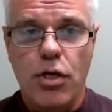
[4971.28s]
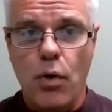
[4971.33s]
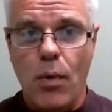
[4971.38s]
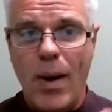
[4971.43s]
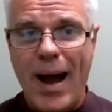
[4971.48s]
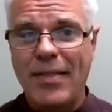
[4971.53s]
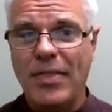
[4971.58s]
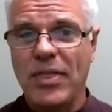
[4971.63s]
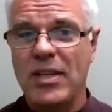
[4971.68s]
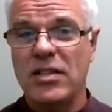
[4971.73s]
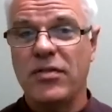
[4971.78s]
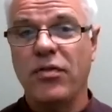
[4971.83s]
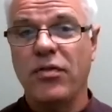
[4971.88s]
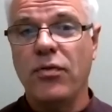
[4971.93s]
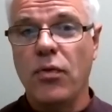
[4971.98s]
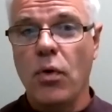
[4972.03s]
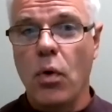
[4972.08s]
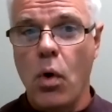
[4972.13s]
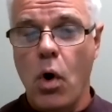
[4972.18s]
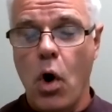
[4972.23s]
throughout this
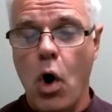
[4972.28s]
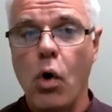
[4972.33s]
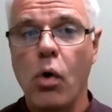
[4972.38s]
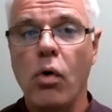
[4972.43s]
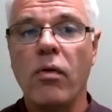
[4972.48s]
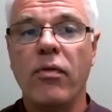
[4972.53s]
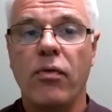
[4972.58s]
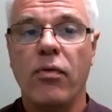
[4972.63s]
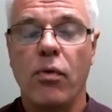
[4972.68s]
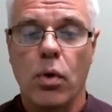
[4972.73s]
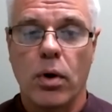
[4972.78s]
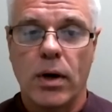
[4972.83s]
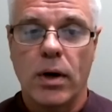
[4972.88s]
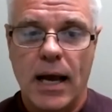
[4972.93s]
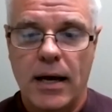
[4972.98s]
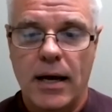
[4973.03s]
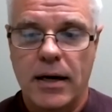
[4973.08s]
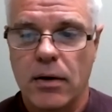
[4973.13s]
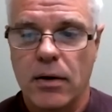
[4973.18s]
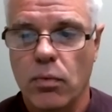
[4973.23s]
whole four
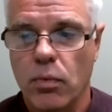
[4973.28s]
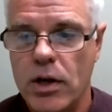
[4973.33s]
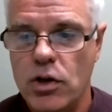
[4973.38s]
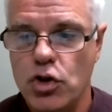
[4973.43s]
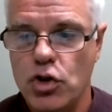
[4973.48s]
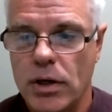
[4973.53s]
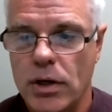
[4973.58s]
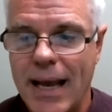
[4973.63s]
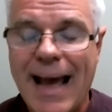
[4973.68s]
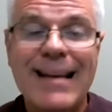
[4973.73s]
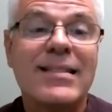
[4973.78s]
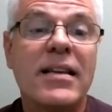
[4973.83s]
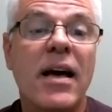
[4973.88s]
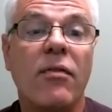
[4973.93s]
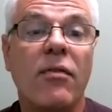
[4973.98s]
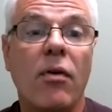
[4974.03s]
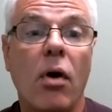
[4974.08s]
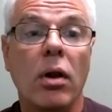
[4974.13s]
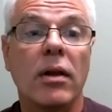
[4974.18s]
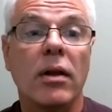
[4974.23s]
county region, as
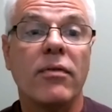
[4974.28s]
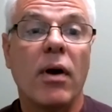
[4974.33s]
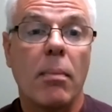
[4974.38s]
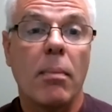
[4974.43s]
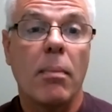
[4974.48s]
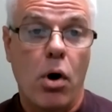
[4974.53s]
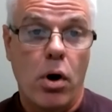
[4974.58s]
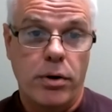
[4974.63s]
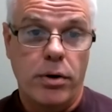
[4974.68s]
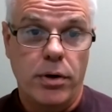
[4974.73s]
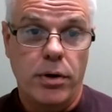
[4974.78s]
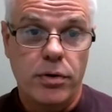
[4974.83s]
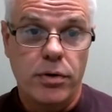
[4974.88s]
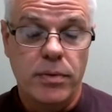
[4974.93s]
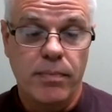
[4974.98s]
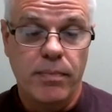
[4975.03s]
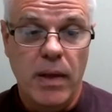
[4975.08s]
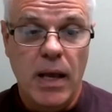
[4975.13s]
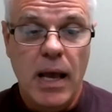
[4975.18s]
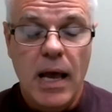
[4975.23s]
have all of our
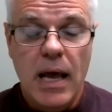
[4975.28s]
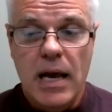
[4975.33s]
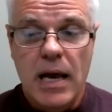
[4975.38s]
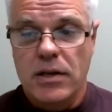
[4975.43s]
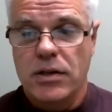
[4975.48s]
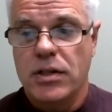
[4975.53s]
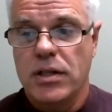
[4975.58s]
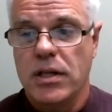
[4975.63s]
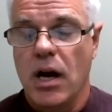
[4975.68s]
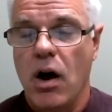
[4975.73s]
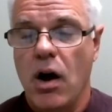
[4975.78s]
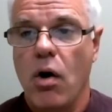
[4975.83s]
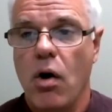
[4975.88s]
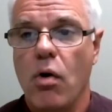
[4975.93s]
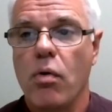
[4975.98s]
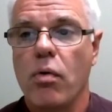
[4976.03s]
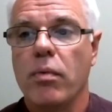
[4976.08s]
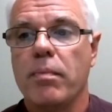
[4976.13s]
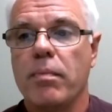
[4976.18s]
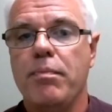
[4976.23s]
partners.
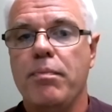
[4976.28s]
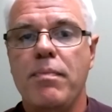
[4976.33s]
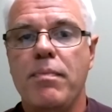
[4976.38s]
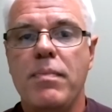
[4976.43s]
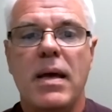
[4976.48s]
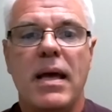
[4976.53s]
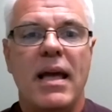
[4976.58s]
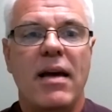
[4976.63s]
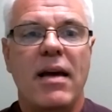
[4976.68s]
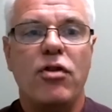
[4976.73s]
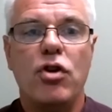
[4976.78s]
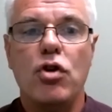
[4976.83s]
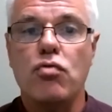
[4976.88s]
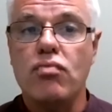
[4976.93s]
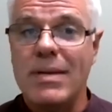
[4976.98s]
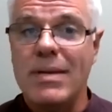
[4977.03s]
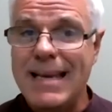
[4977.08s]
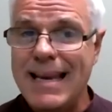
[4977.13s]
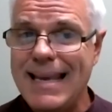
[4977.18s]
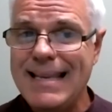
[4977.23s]
So if you
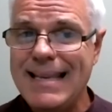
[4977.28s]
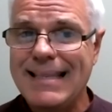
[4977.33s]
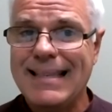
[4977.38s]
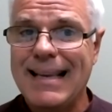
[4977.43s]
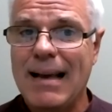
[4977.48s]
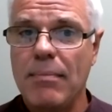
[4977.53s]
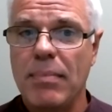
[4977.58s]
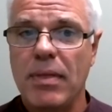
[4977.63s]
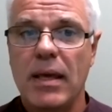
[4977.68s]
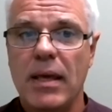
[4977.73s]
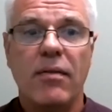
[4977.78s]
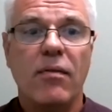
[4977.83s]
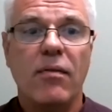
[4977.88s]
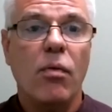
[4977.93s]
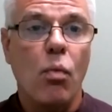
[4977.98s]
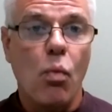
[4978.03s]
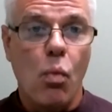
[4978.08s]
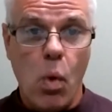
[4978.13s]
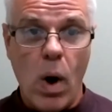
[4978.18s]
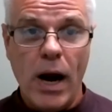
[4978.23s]
need something
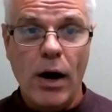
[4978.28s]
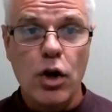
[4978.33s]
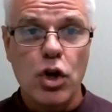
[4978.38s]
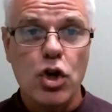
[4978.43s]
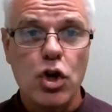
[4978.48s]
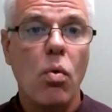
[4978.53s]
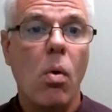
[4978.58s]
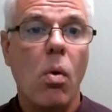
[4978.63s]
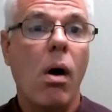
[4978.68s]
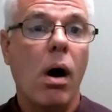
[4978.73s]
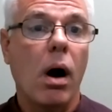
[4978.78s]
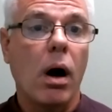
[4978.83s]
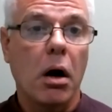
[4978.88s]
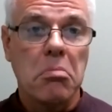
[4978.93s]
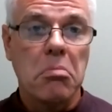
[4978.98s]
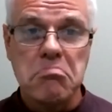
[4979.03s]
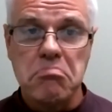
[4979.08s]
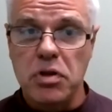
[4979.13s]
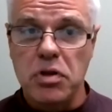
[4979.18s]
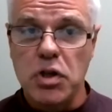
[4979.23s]
where you
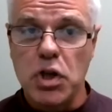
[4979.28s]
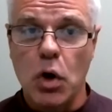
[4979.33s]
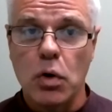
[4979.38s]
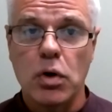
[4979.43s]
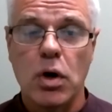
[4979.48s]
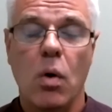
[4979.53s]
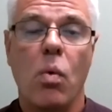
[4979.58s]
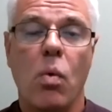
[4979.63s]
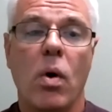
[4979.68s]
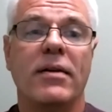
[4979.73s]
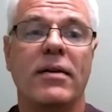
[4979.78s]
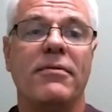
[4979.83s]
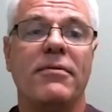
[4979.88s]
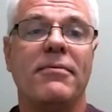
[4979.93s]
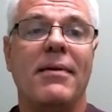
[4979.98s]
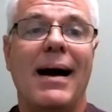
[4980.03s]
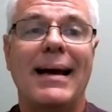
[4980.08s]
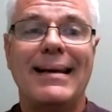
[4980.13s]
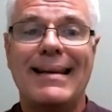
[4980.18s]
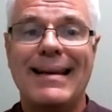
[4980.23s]
are, don't know where to
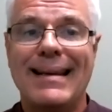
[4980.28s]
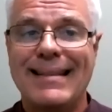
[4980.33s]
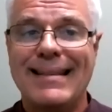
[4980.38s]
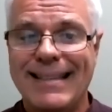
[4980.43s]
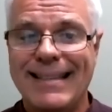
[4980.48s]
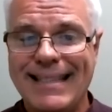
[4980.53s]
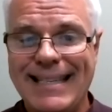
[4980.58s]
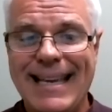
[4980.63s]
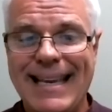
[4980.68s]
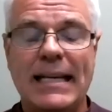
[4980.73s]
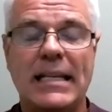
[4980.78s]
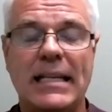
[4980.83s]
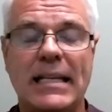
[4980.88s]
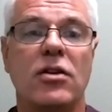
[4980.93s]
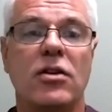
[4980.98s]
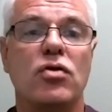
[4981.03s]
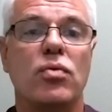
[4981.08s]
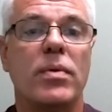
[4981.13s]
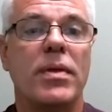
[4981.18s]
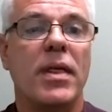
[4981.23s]
find it, get in
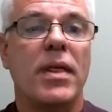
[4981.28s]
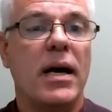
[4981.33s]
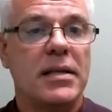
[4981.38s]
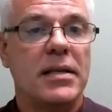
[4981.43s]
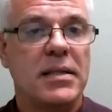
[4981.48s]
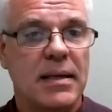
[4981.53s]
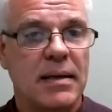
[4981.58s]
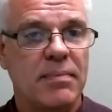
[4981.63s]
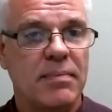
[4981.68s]
touch with us.